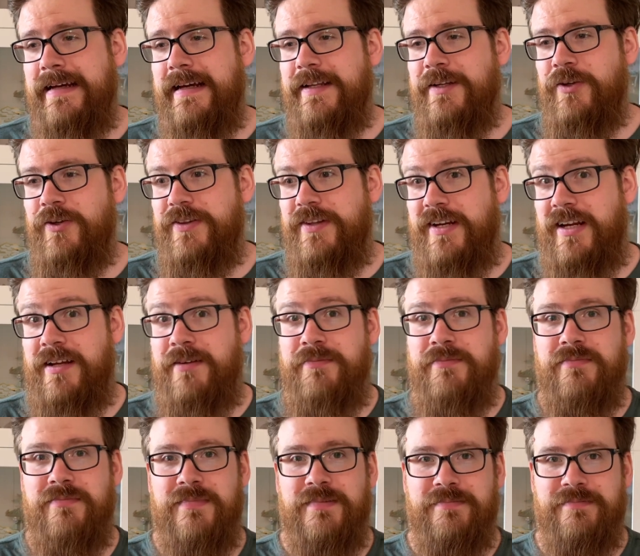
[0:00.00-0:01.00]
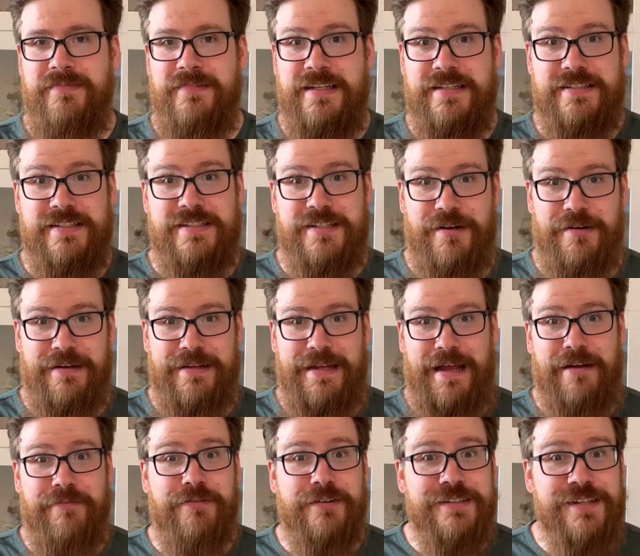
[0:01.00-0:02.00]
Not that I'm necessarily
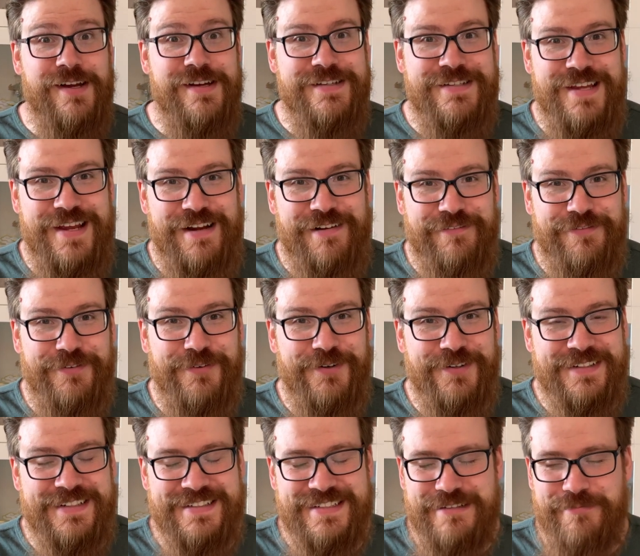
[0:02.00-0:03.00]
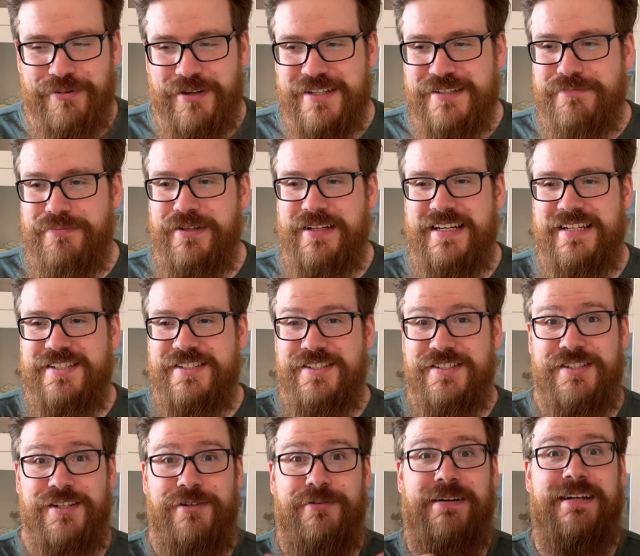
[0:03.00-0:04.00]
advertising for Disney Plus, but it's
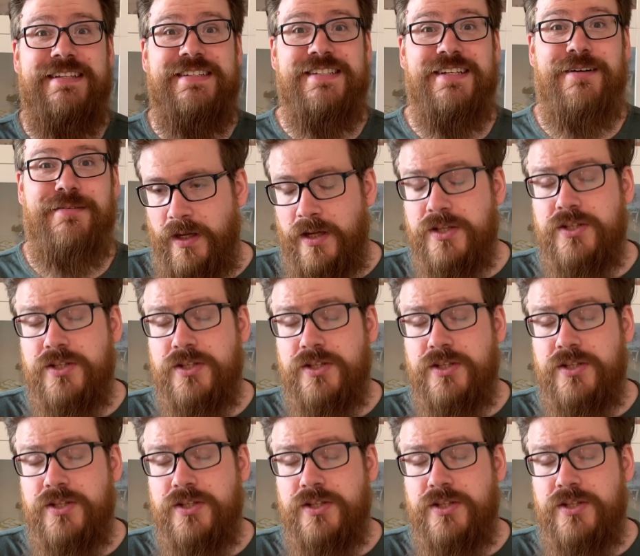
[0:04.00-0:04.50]
just a great series.